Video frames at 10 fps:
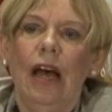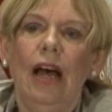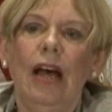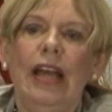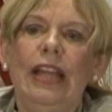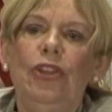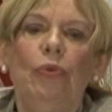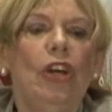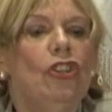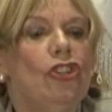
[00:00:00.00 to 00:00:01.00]
uh, in the
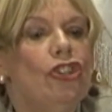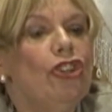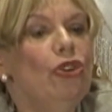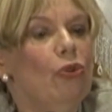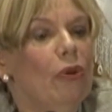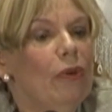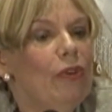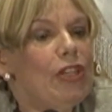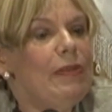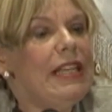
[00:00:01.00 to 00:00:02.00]
word shu,
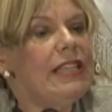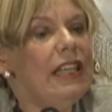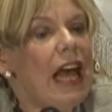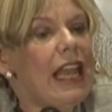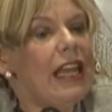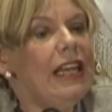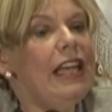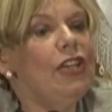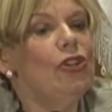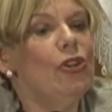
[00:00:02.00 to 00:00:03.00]
which means
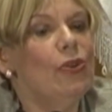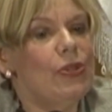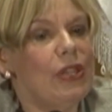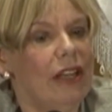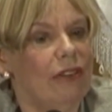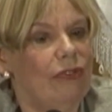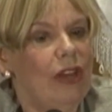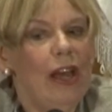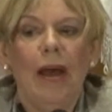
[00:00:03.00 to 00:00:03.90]
likening to yourself